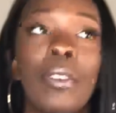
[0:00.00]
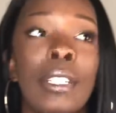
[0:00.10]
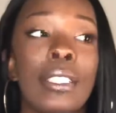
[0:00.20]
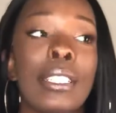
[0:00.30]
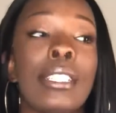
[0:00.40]

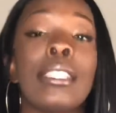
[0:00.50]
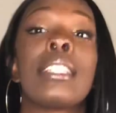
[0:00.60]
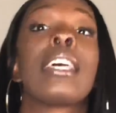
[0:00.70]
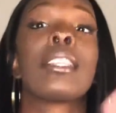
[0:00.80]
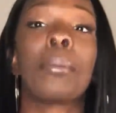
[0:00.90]
instance, it's
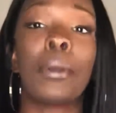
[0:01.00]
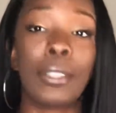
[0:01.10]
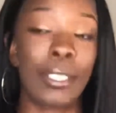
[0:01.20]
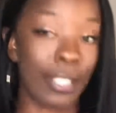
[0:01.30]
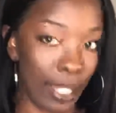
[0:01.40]
another
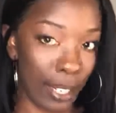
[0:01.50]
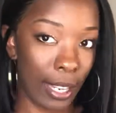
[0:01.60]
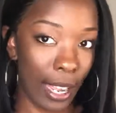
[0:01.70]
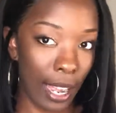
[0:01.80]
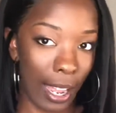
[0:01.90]
person that
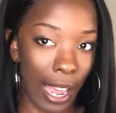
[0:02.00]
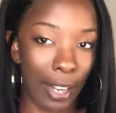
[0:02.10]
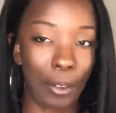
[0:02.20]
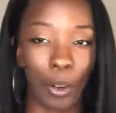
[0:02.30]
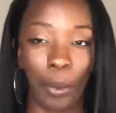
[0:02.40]
I
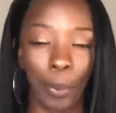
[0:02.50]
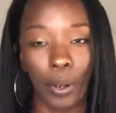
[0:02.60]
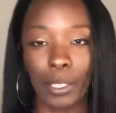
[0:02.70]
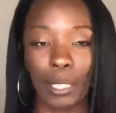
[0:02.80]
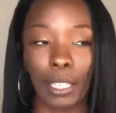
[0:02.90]
don't know her
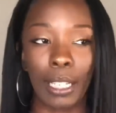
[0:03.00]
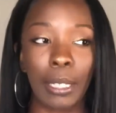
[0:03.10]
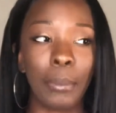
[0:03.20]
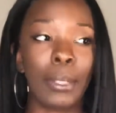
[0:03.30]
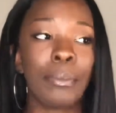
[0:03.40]
personally,
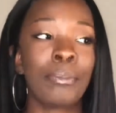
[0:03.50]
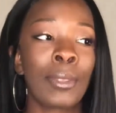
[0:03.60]
but